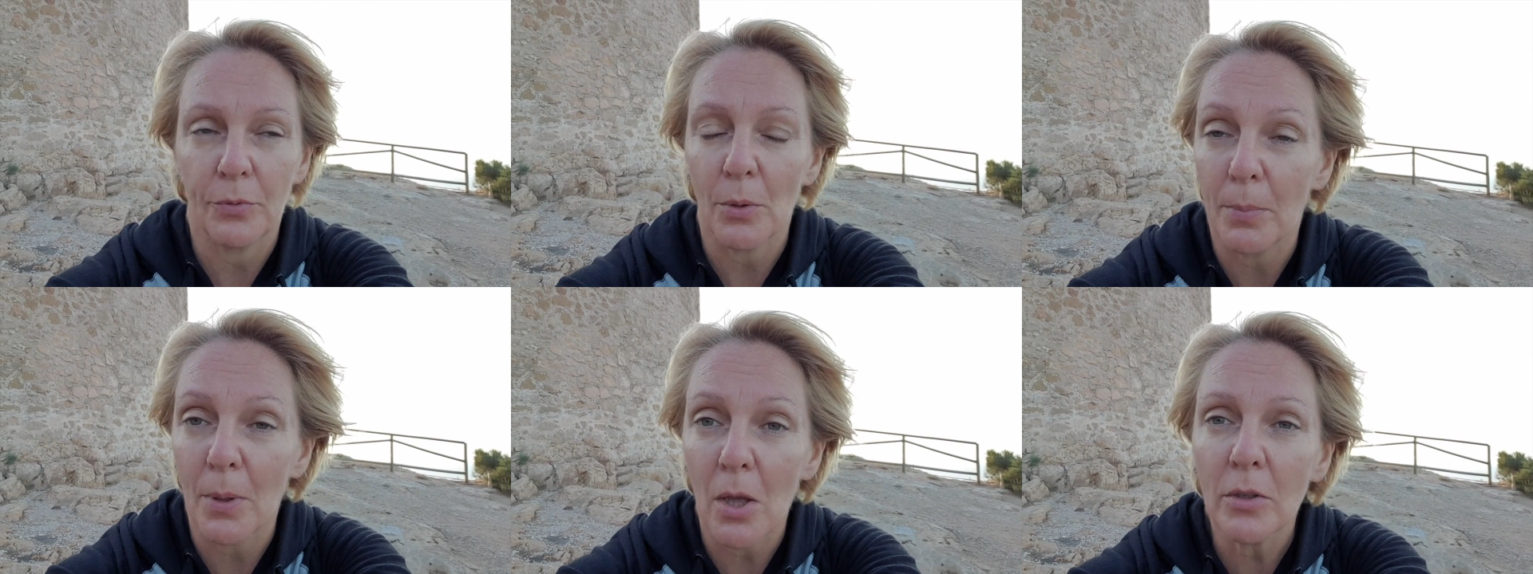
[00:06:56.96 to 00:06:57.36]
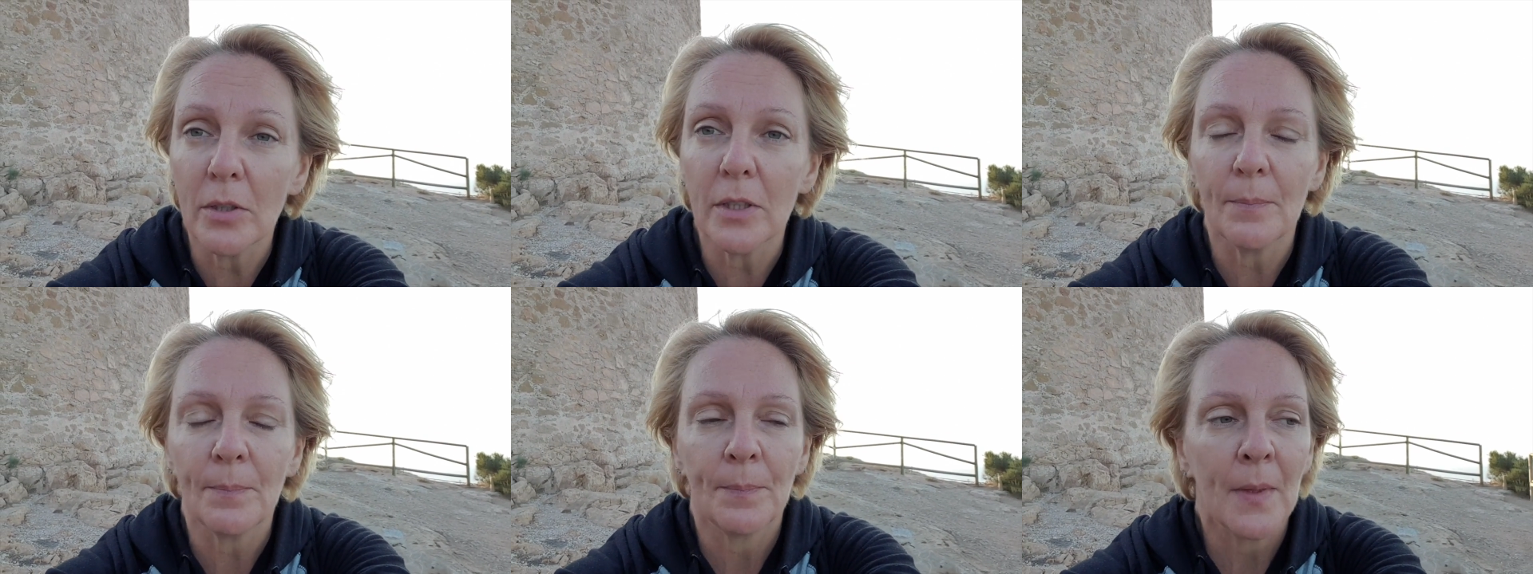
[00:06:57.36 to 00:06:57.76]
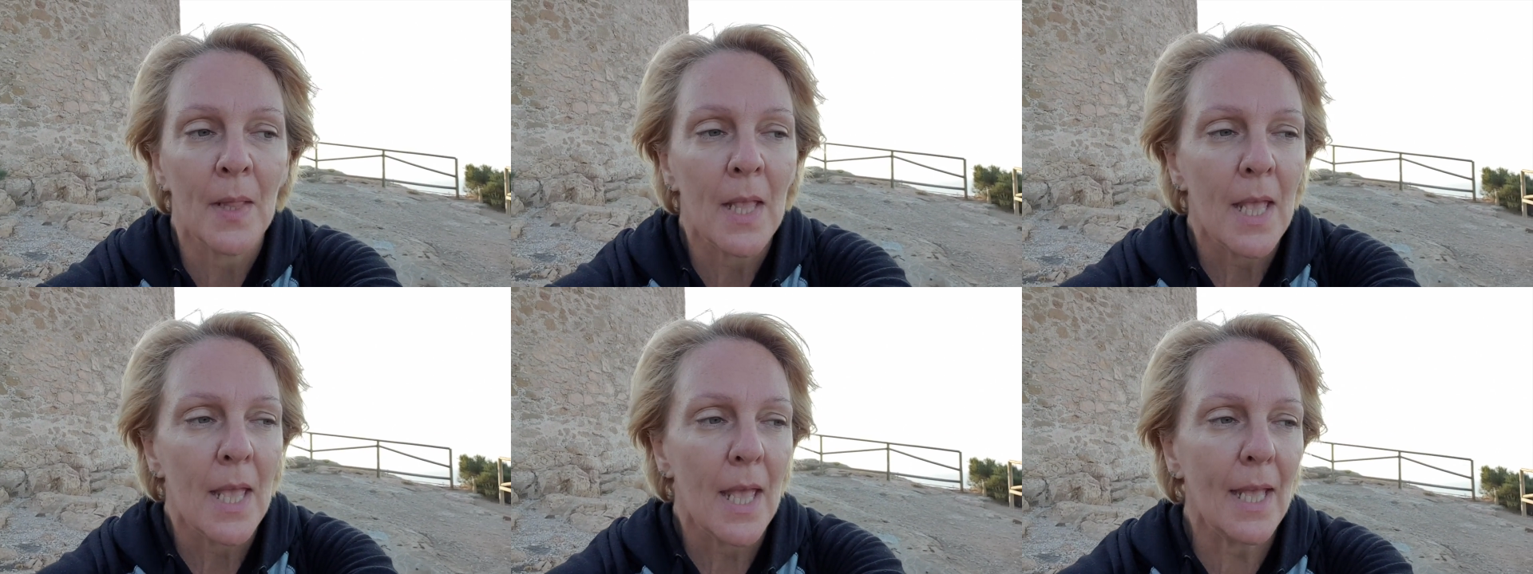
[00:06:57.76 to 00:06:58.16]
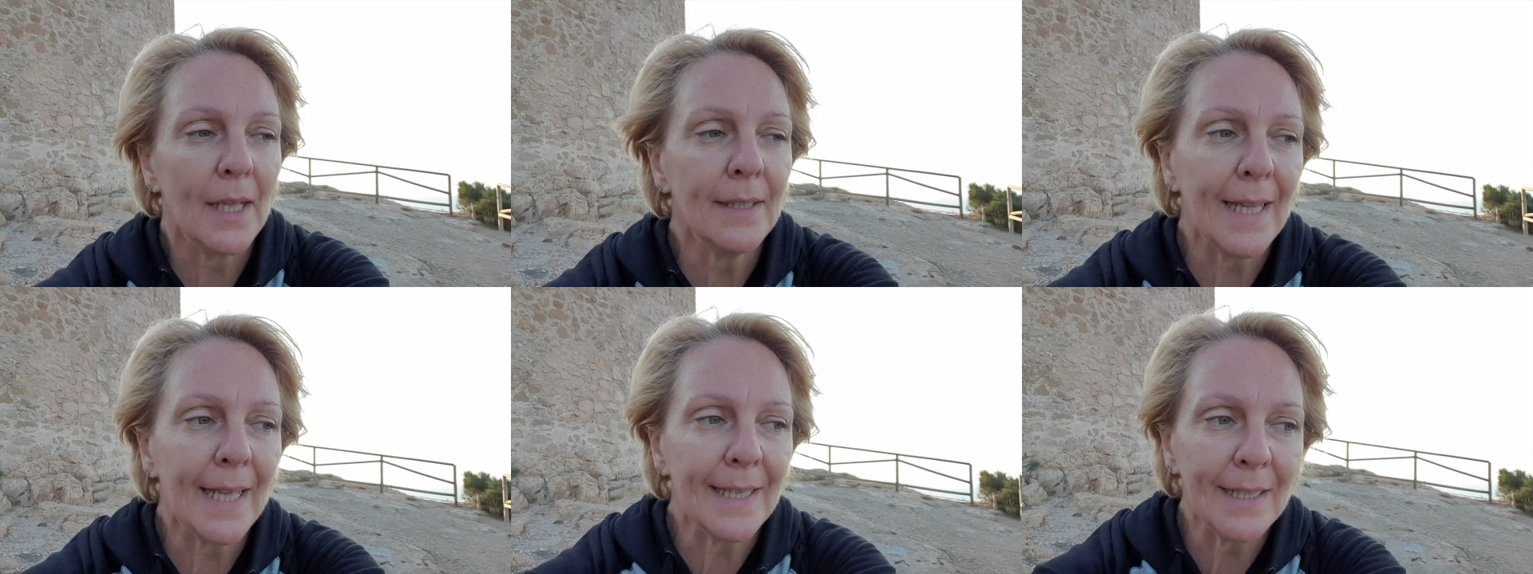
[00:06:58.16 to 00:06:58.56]
blog,
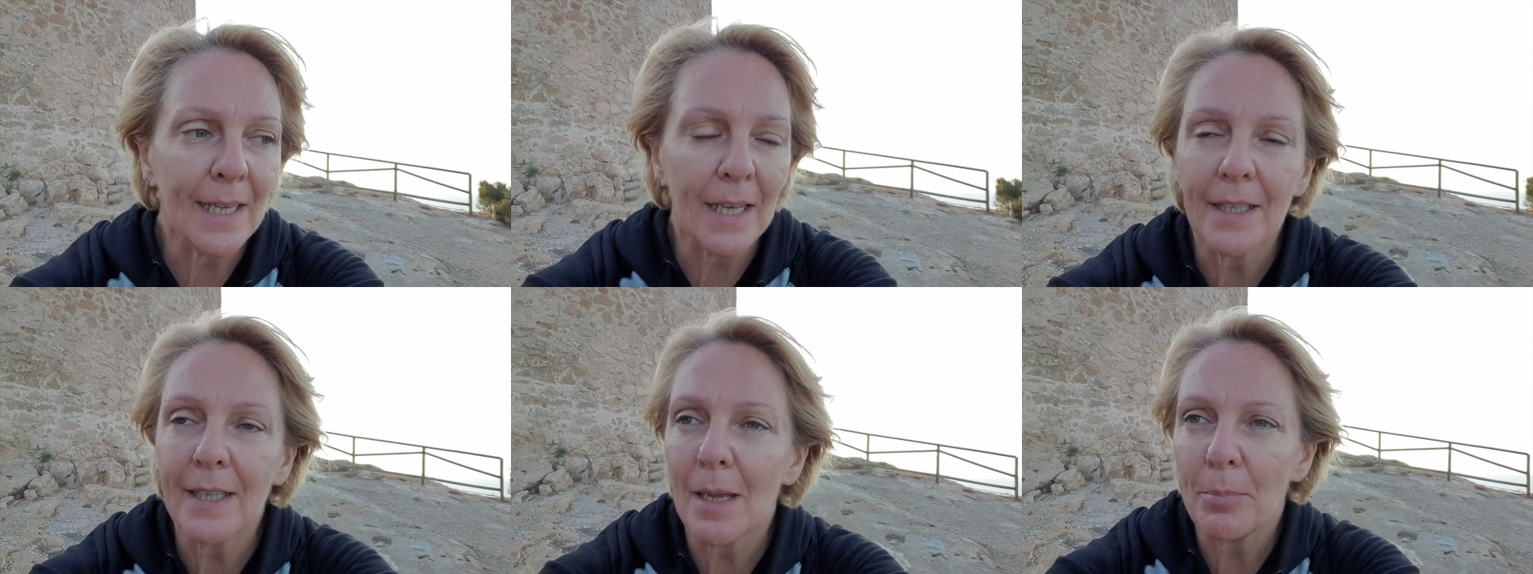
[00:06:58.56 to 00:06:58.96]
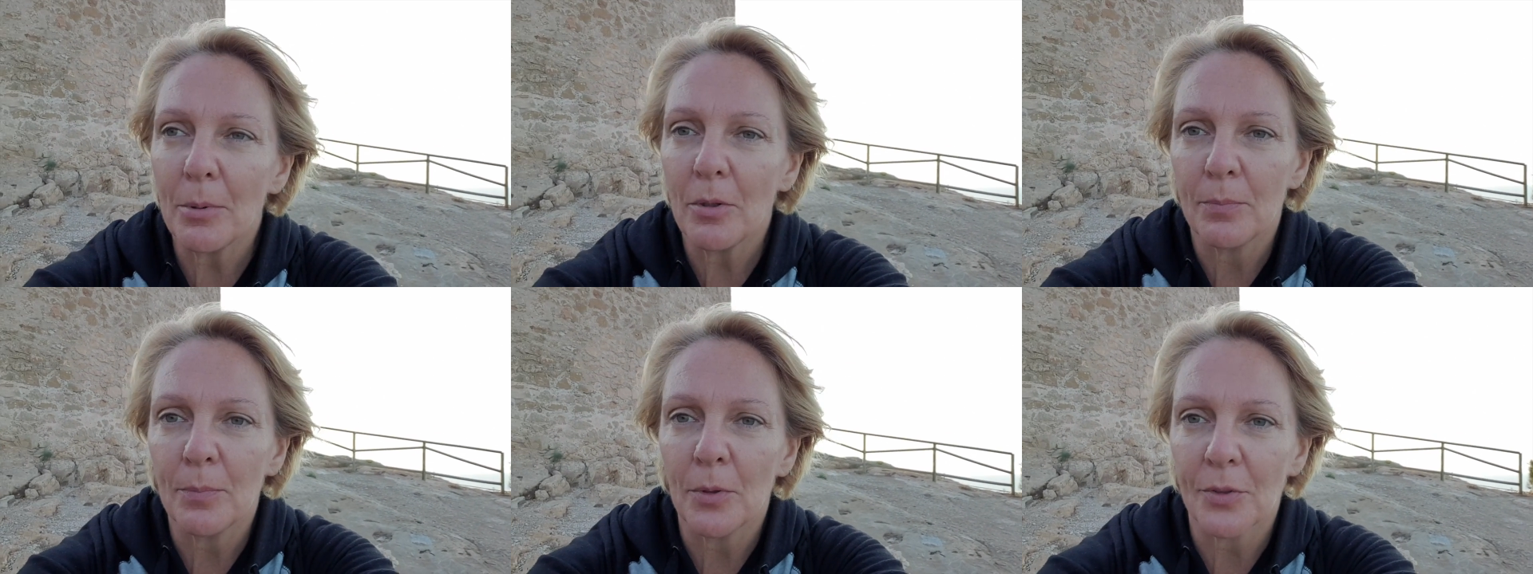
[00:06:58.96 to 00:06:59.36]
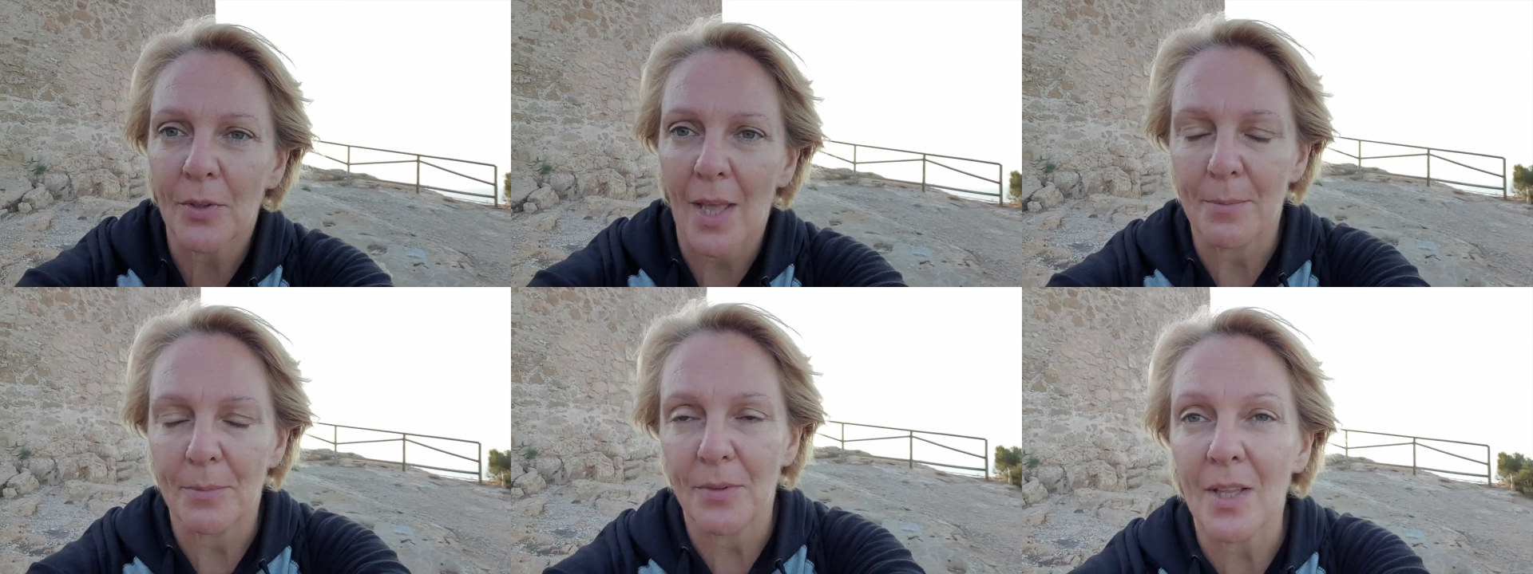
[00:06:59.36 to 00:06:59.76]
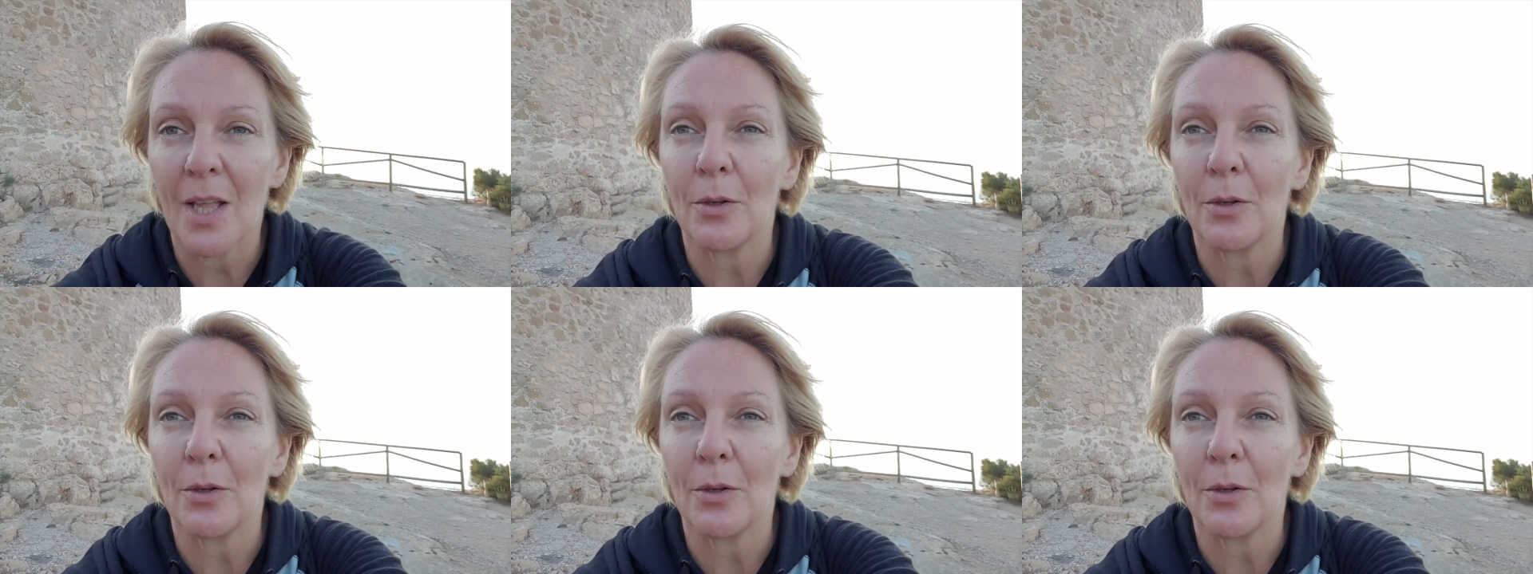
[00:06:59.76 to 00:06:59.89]
and then a couple of more times.